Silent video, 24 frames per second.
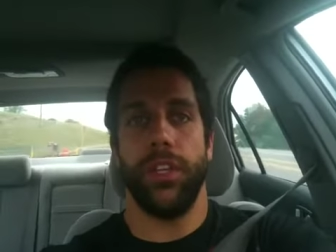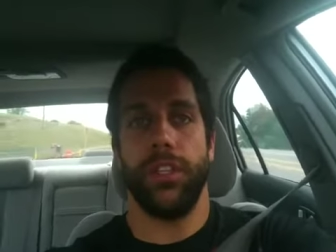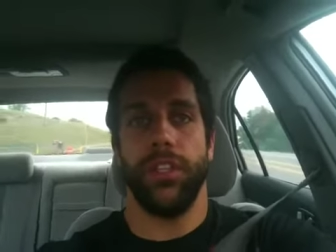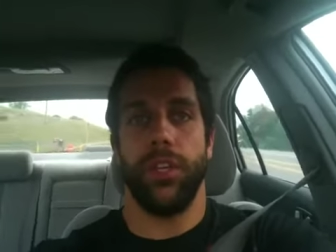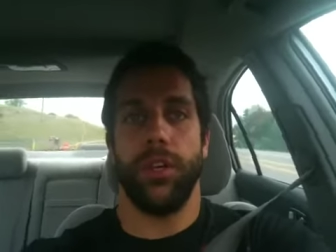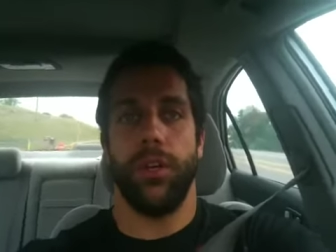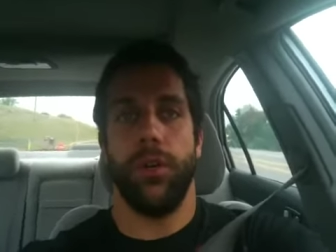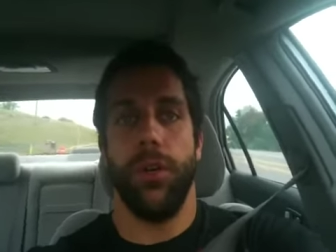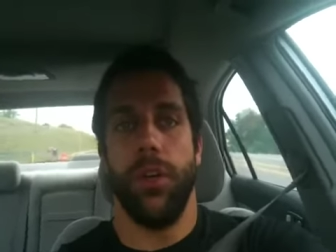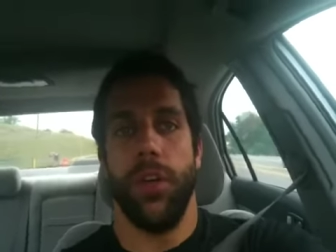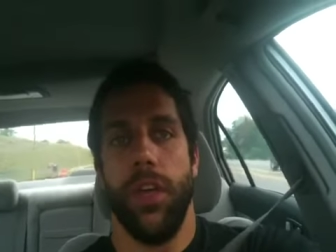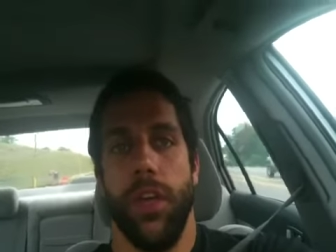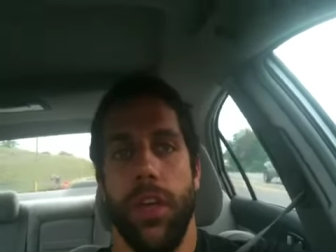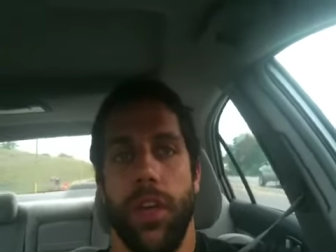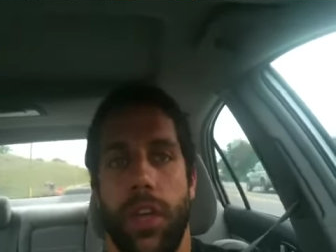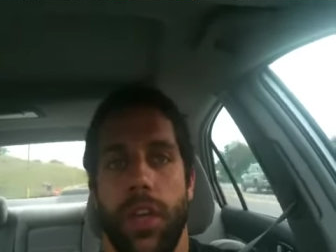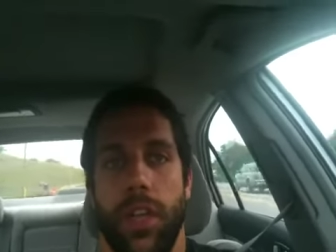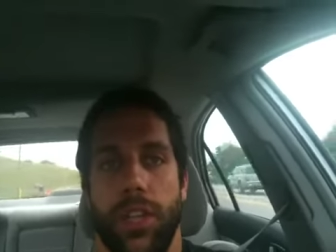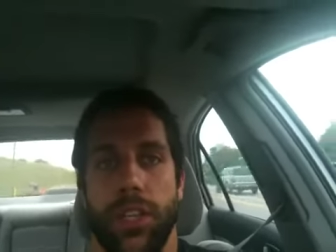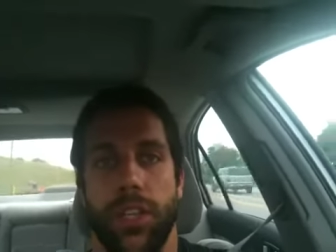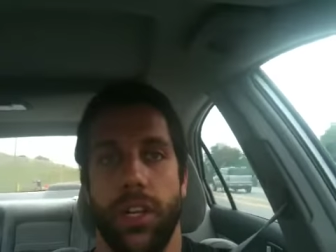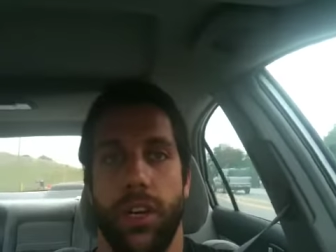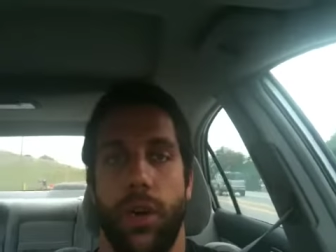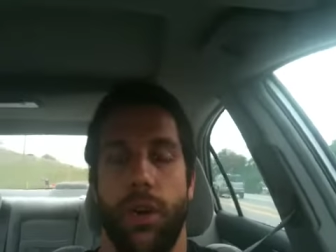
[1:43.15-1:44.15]
So
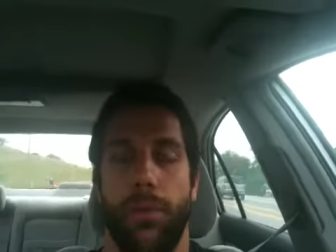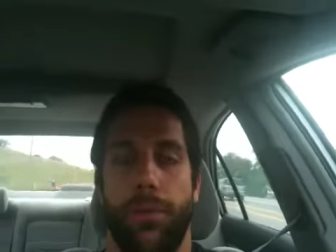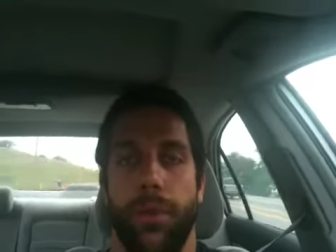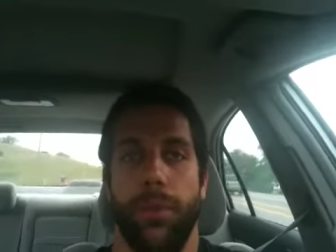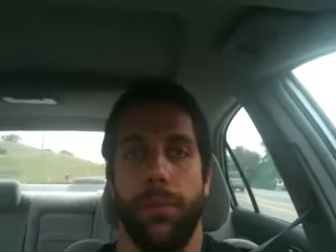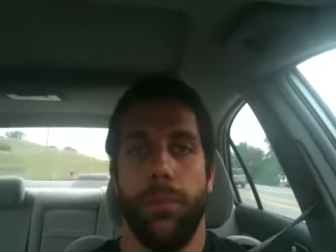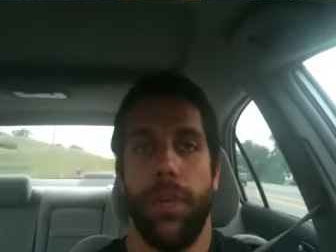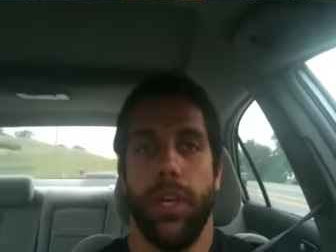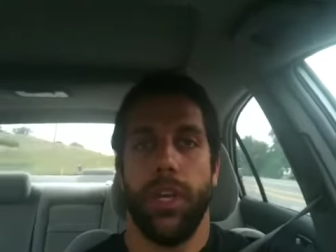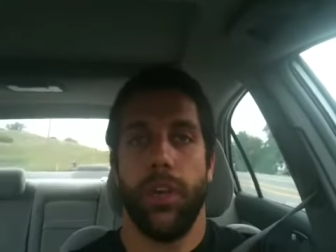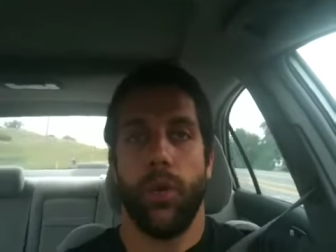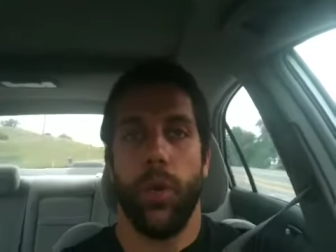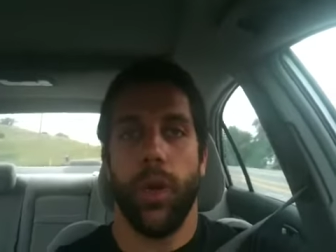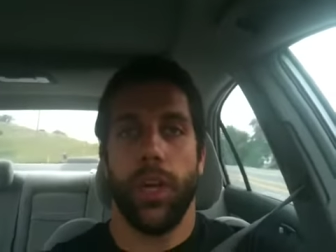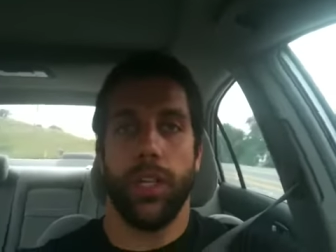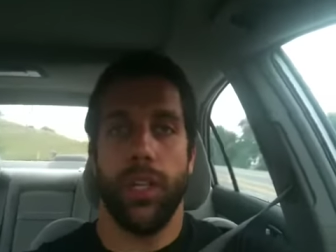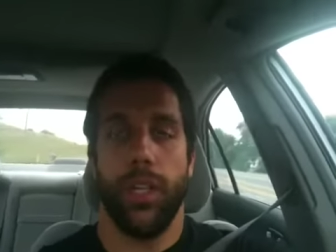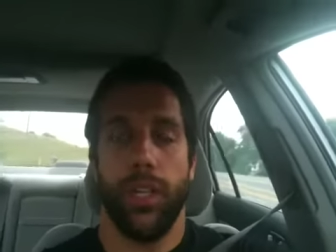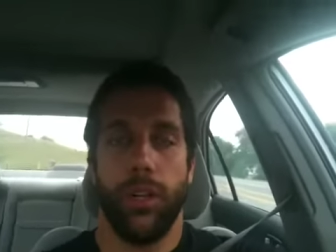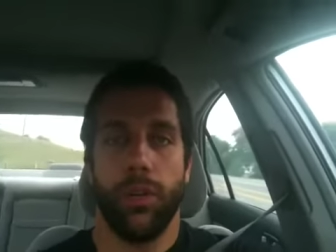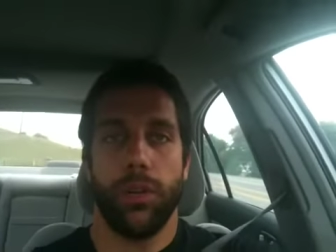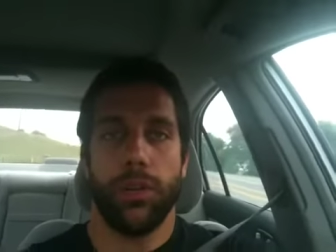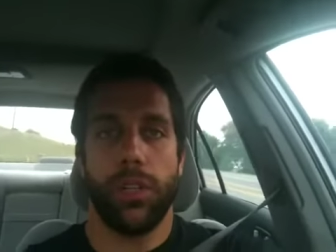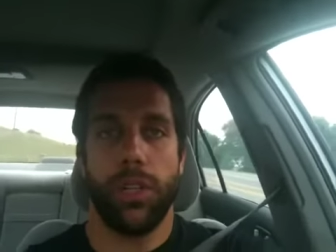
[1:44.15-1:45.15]
it's going to hopefully be a quick
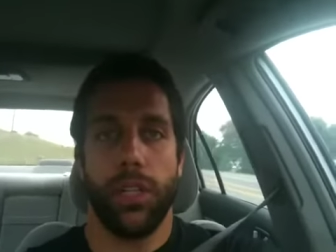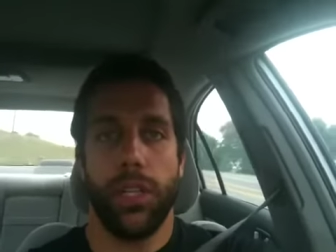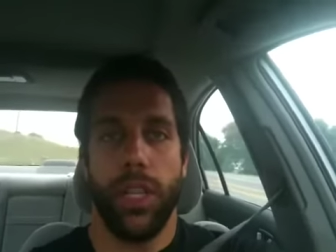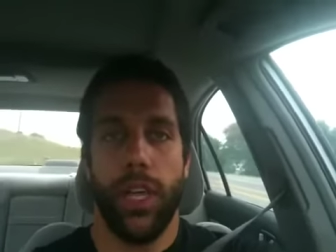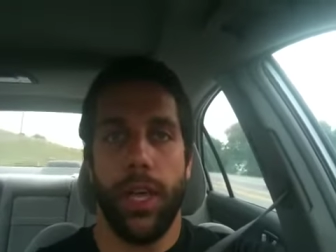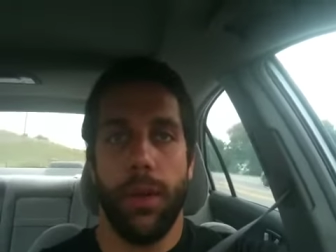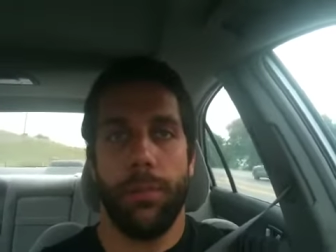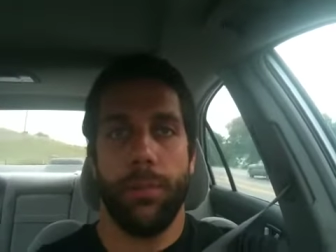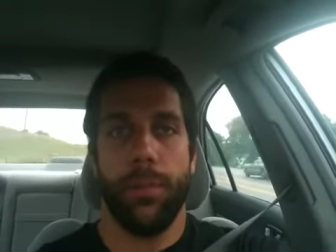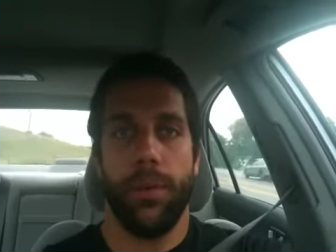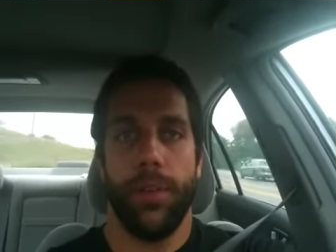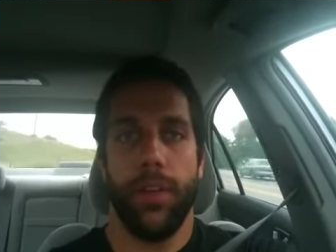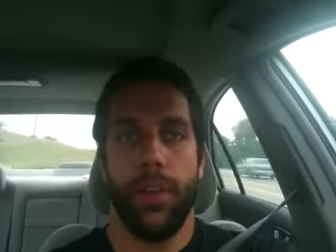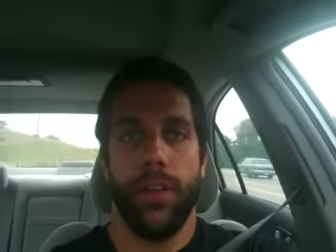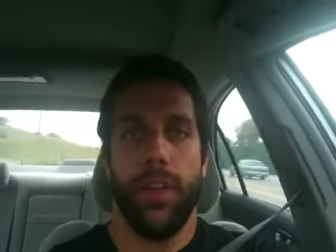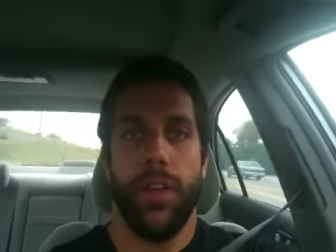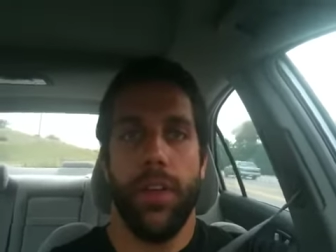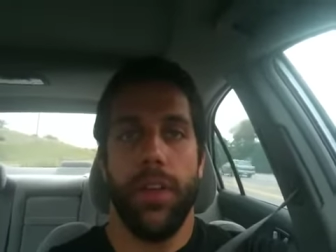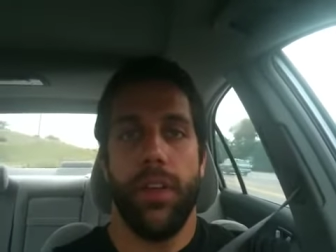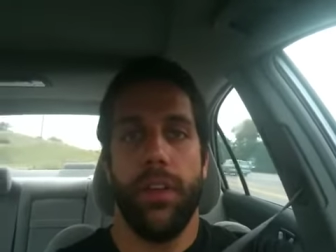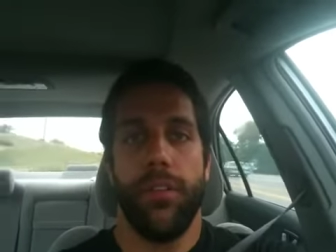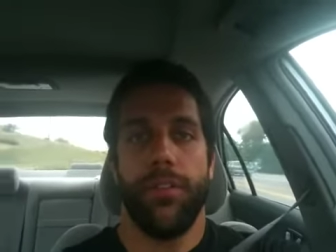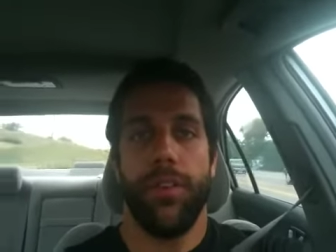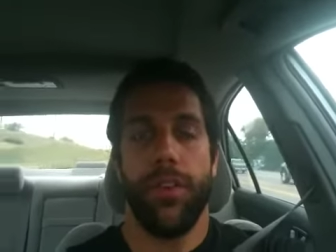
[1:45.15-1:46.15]
little clip
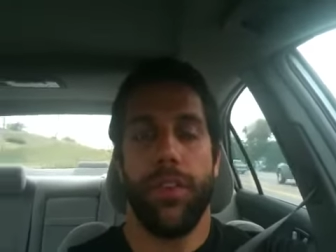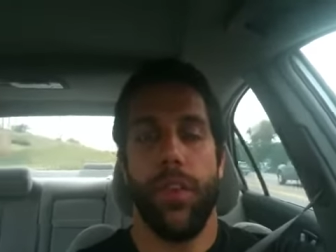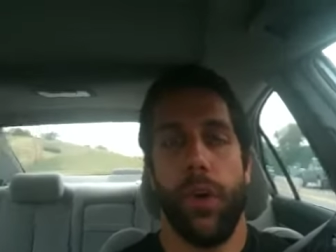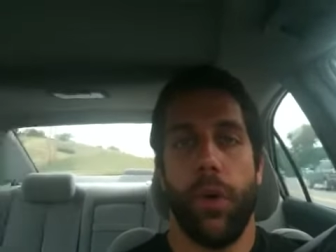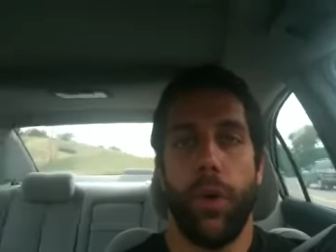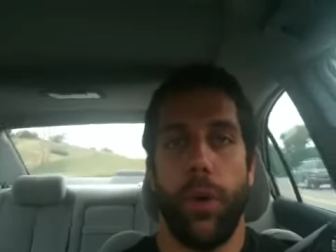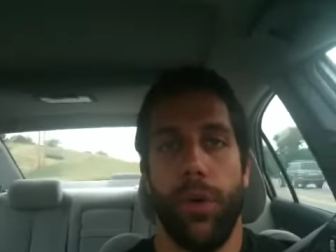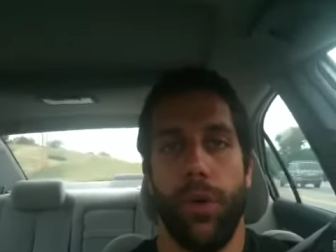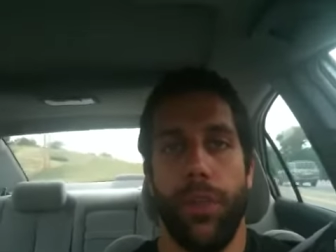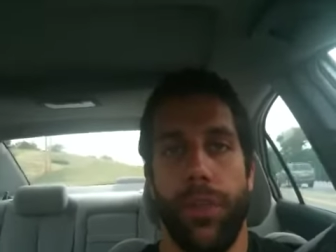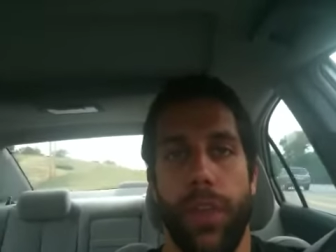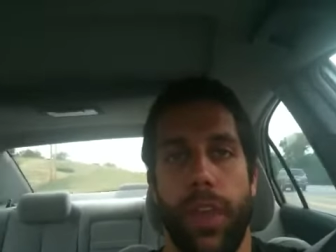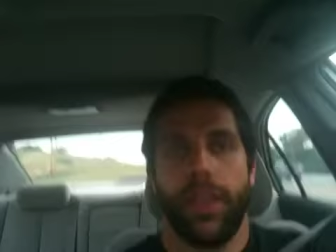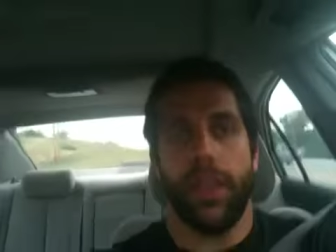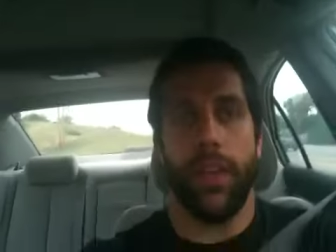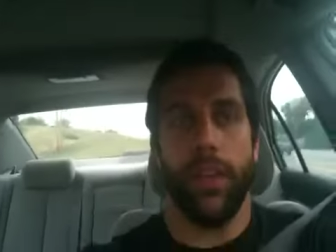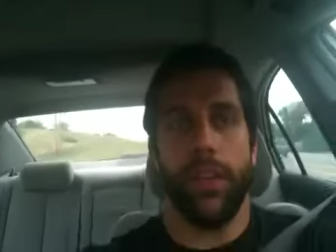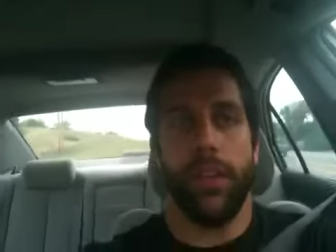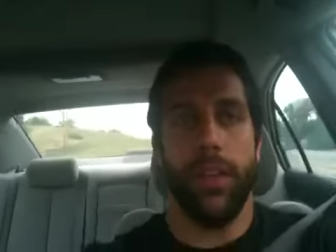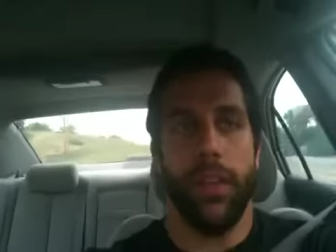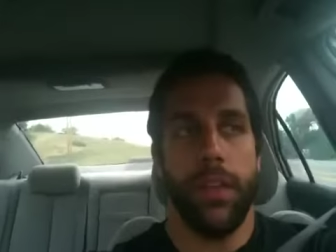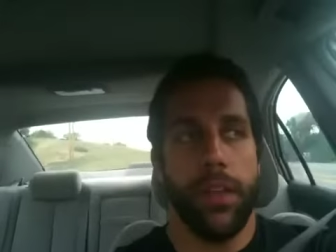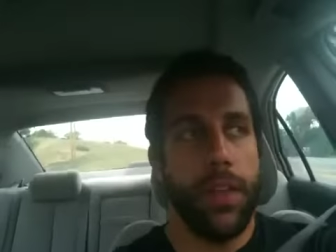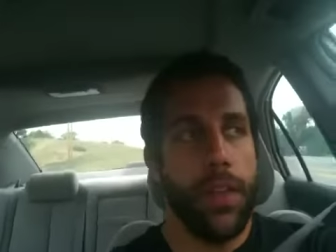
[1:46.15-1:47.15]
for the whole
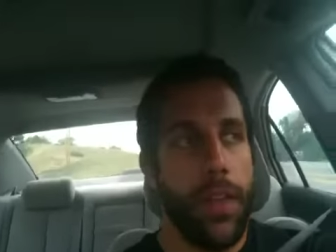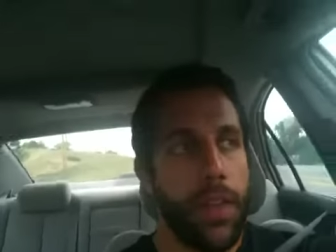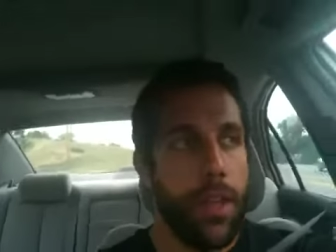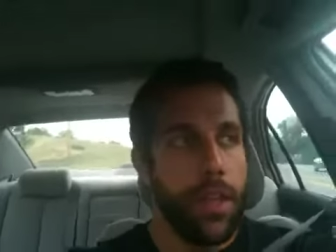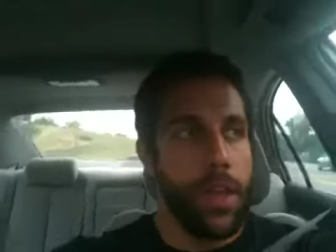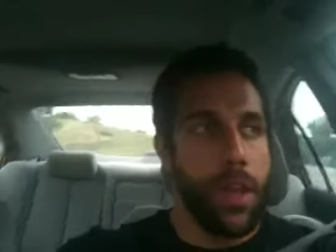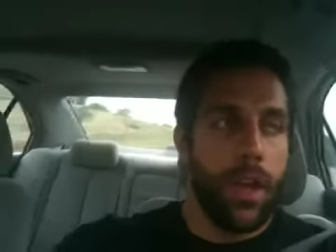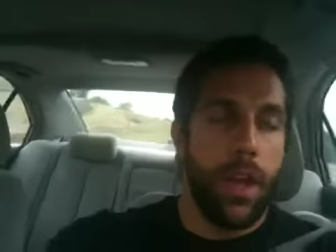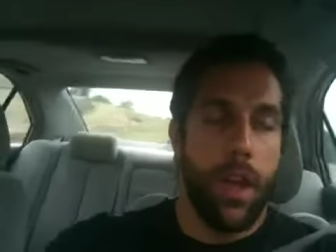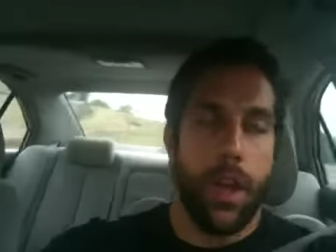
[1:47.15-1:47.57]
thing.